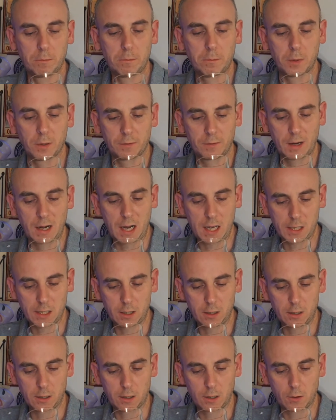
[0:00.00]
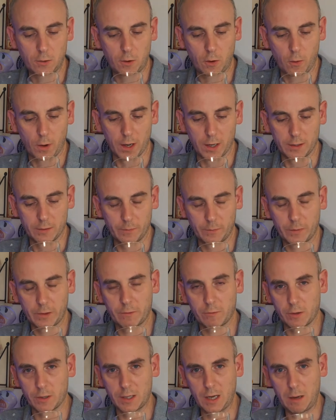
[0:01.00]
but for less than £2
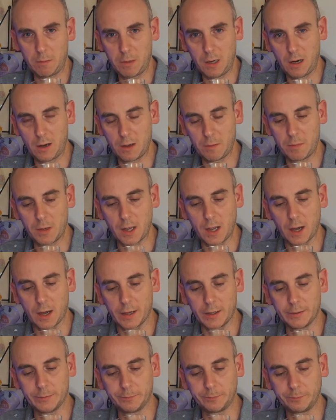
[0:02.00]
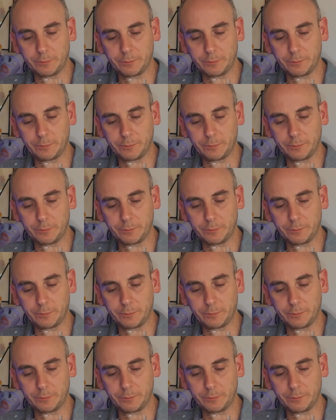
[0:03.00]
for a double IPA,